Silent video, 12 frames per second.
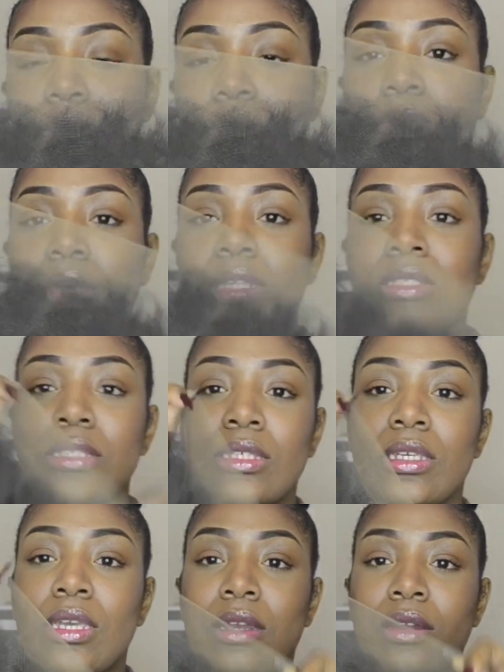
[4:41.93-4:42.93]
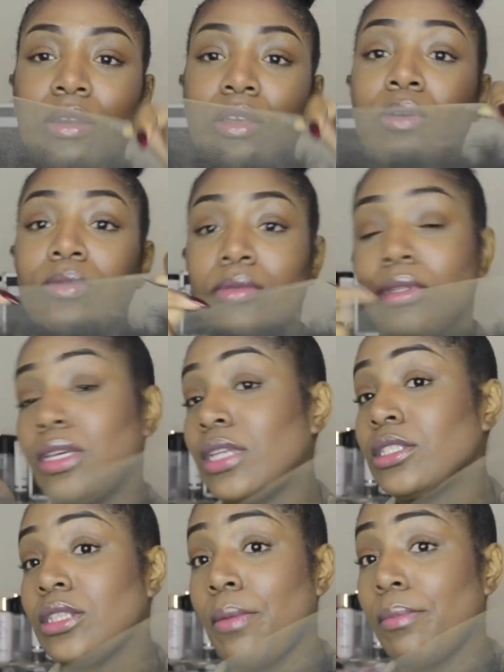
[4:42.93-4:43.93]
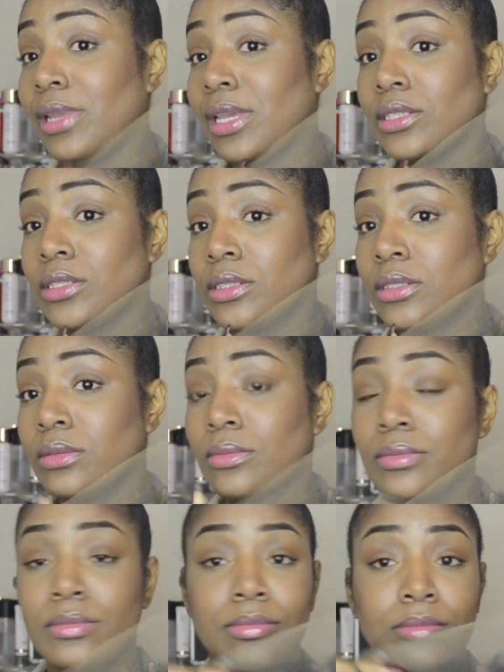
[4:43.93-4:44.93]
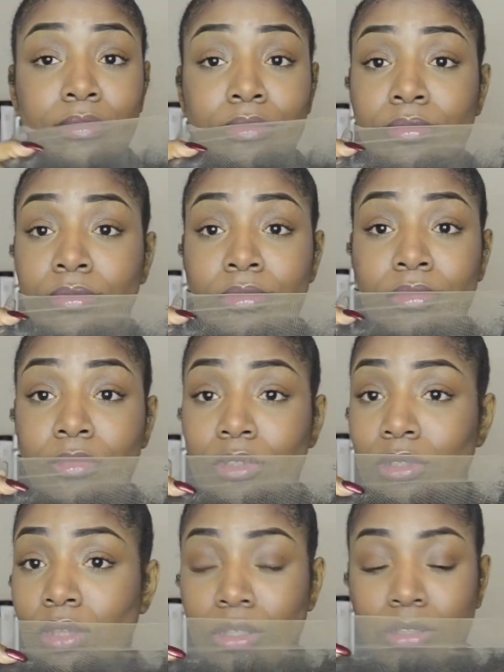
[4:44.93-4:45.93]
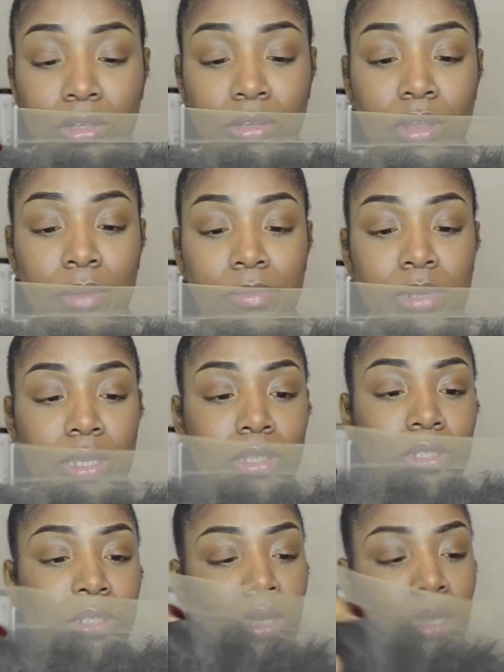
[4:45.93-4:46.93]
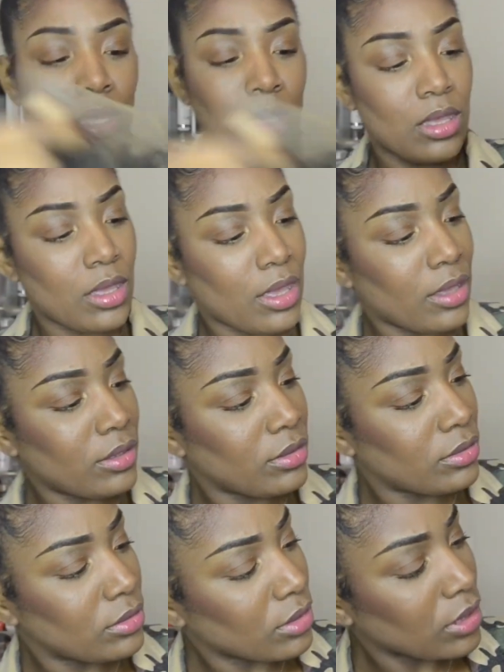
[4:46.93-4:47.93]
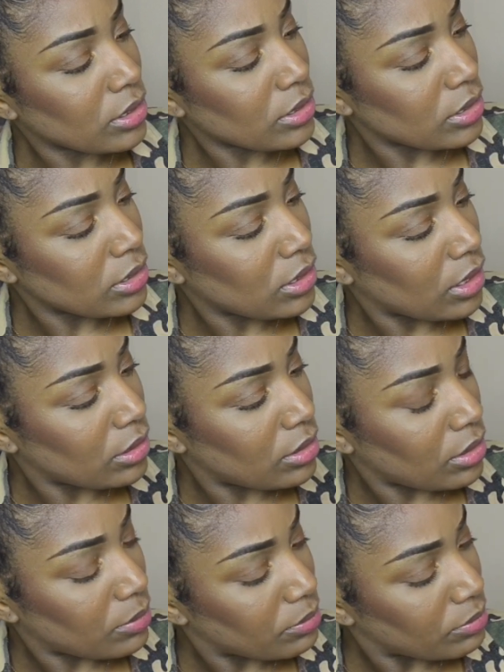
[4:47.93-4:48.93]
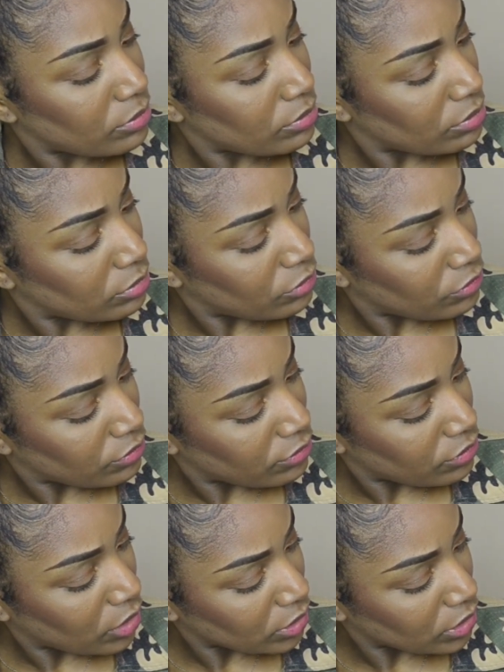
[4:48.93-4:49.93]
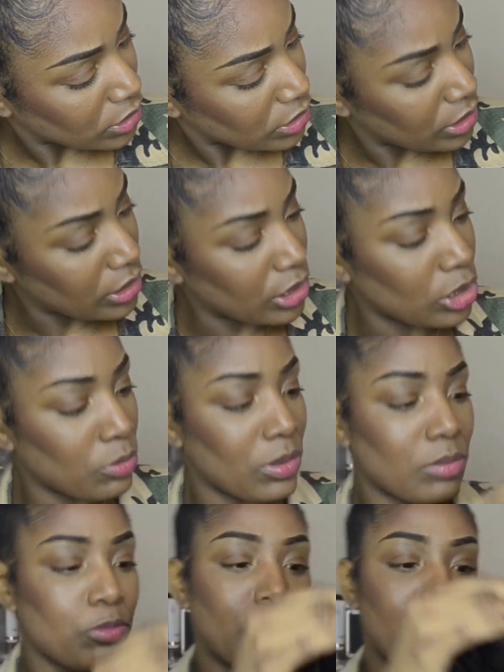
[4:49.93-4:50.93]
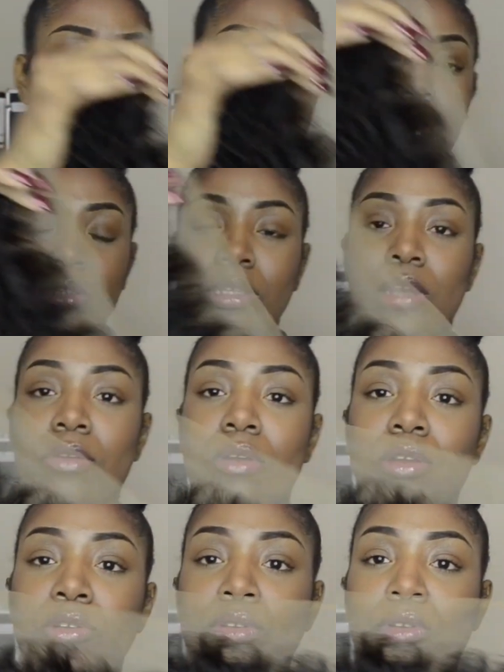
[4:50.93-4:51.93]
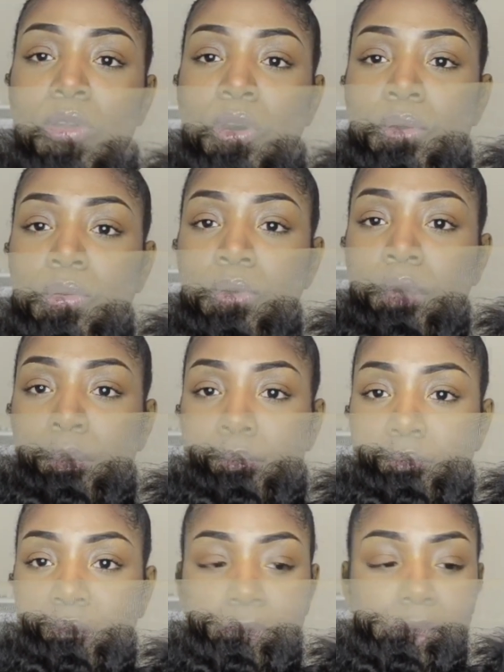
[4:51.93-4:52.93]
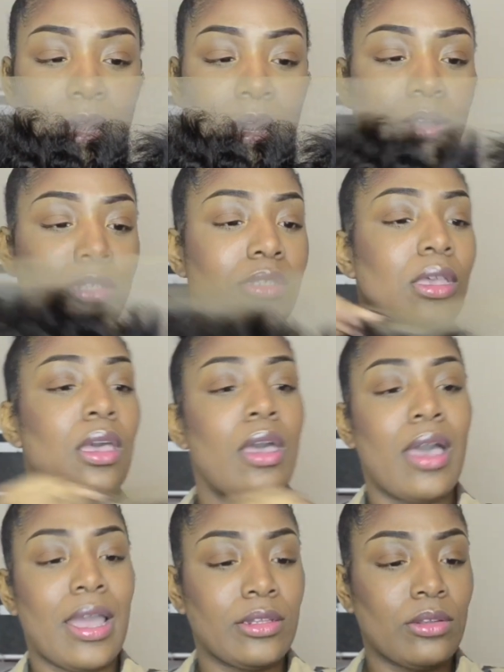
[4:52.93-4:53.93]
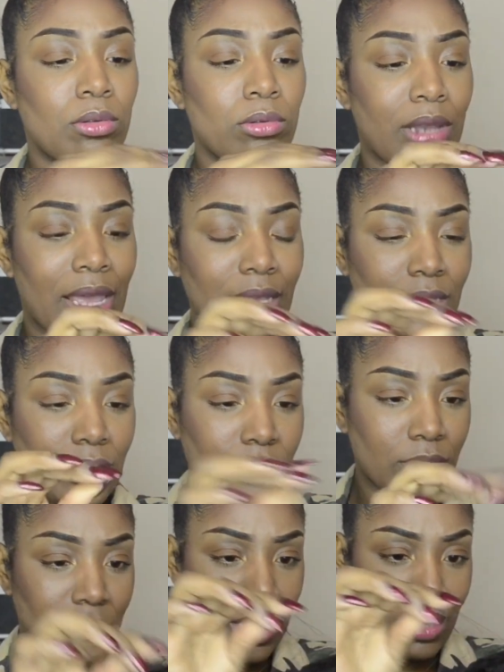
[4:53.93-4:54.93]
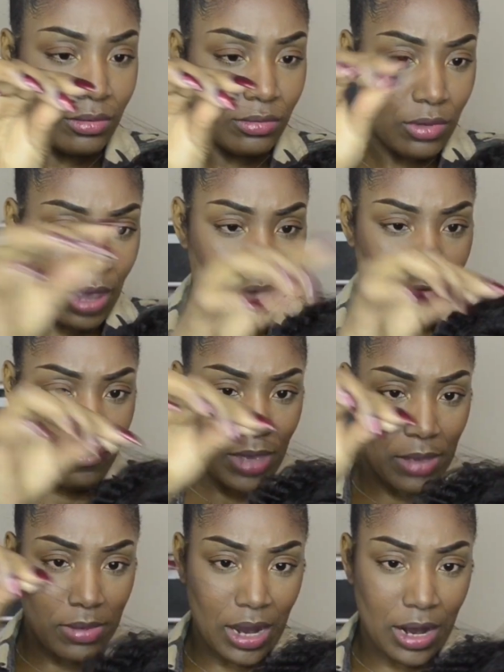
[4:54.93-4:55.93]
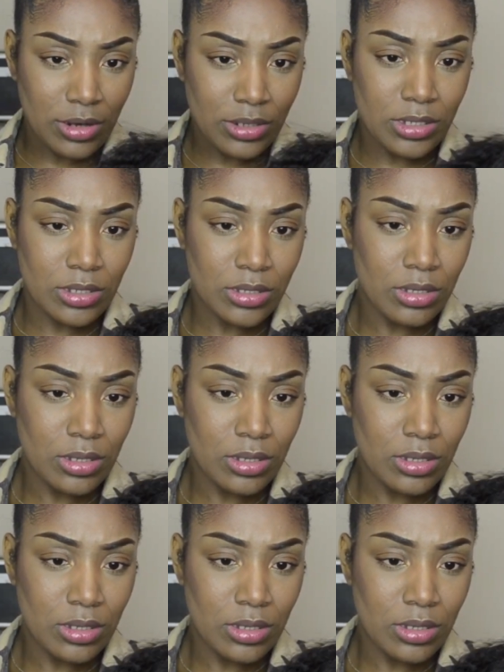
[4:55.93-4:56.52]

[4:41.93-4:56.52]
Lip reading: You can see here, oh, it's not bleach. The knots are not bleached. You can see that the front is a little bit pre-plucked. There are no baby hairs. I don't like to have baby hairs,